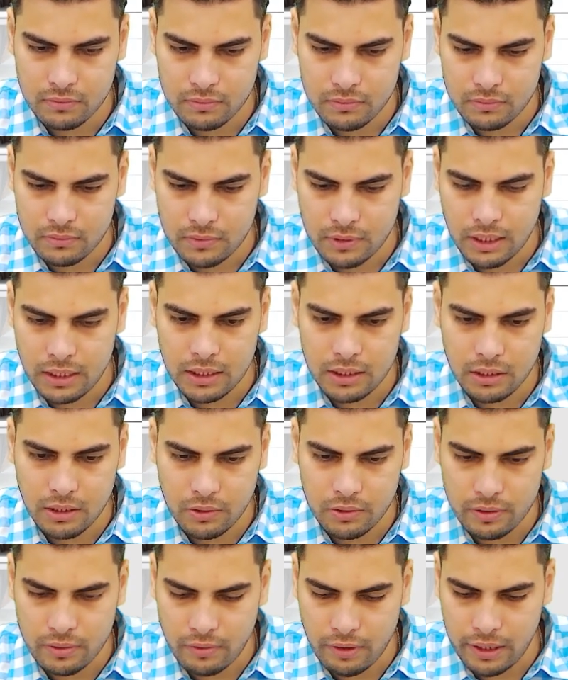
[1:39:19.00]

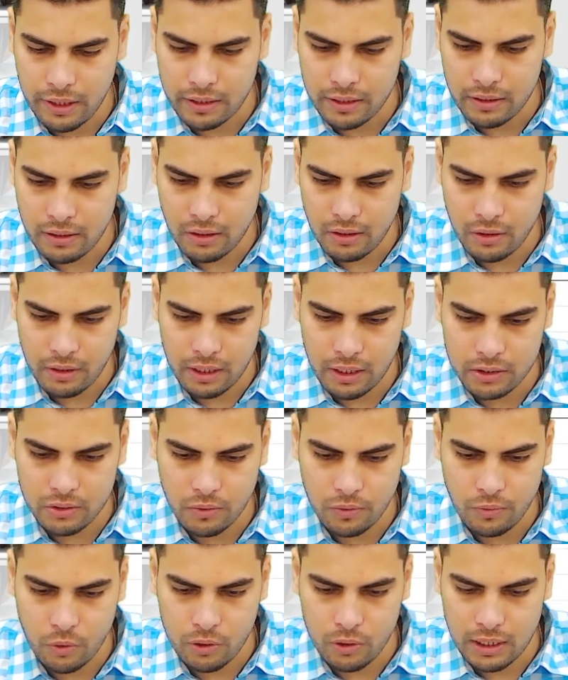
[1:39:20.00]
30,000, right? Okay, so
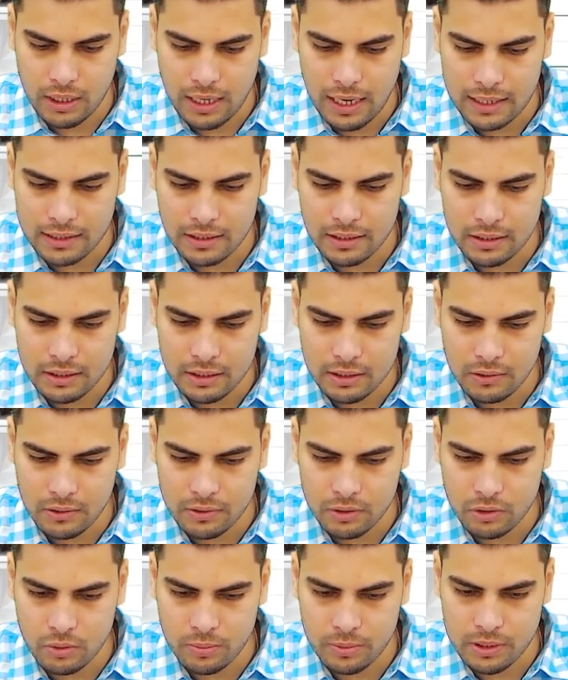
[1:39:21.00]
14 lakh
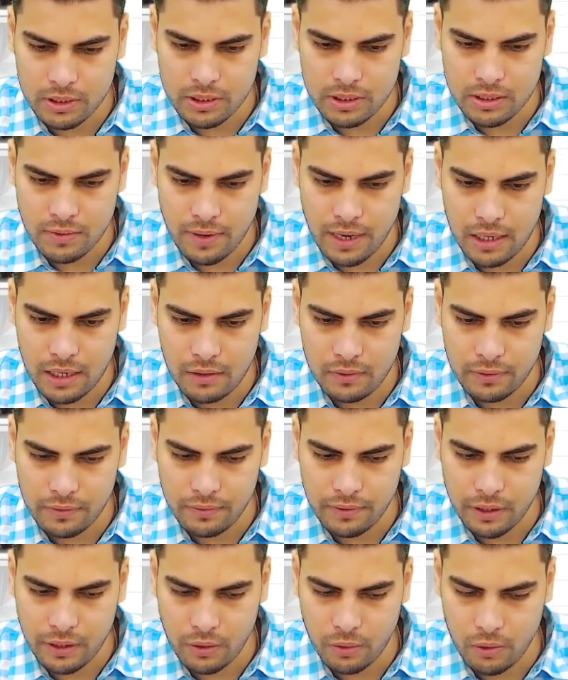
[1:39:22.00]
30,000 rupees is the value of the
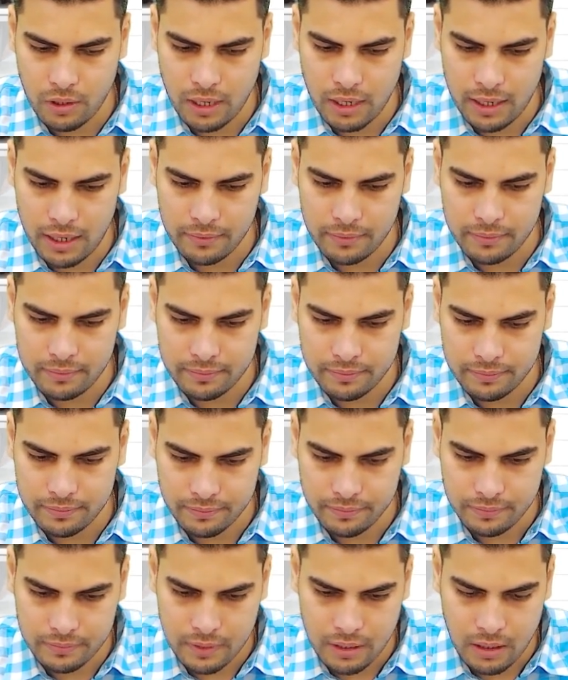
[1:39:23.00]
freehold land,
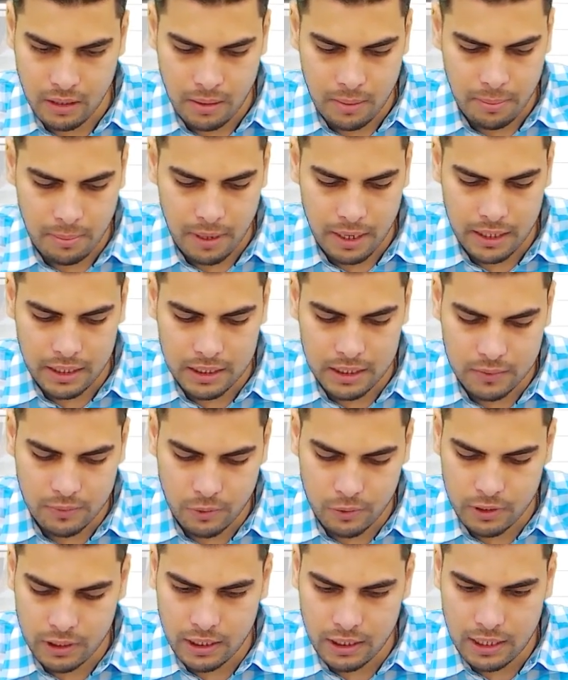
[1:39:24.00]
minus
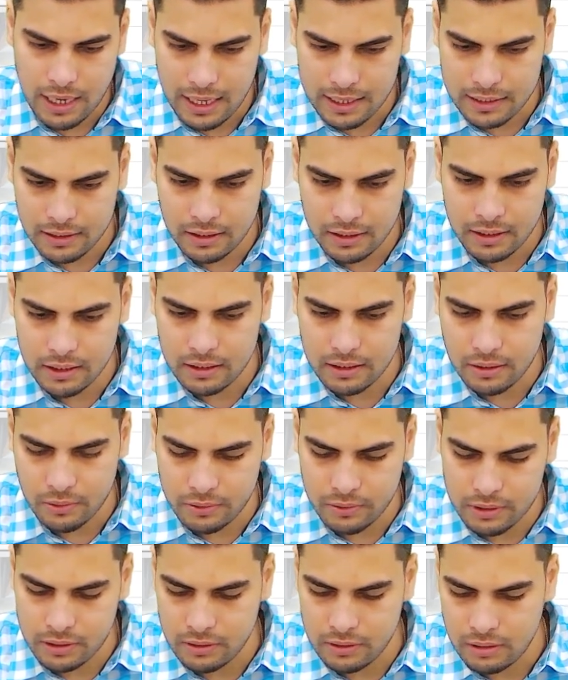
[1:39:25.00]
14 lakh
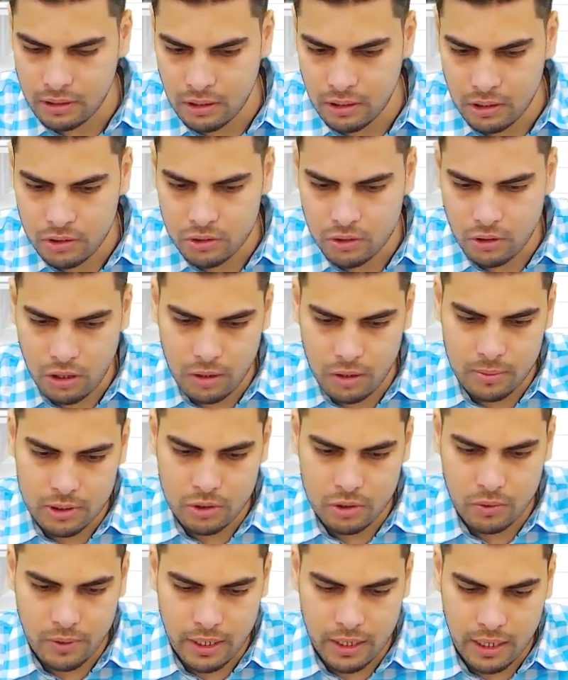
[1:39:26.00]
30,000. So how much
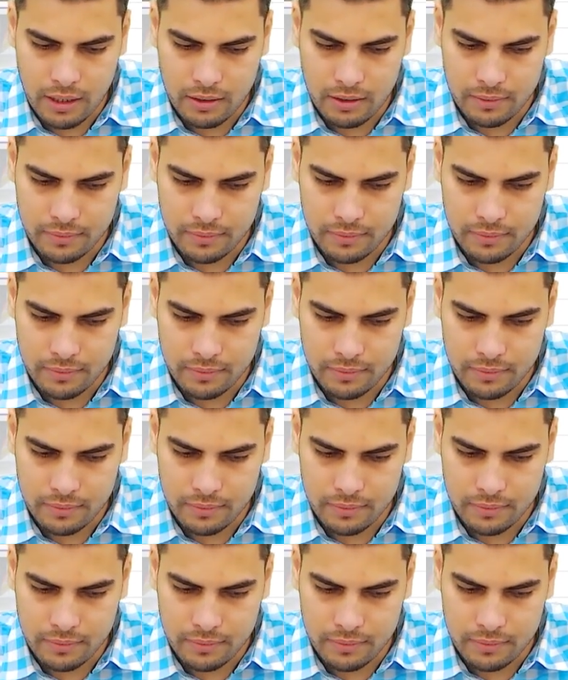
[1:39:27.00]
do we get?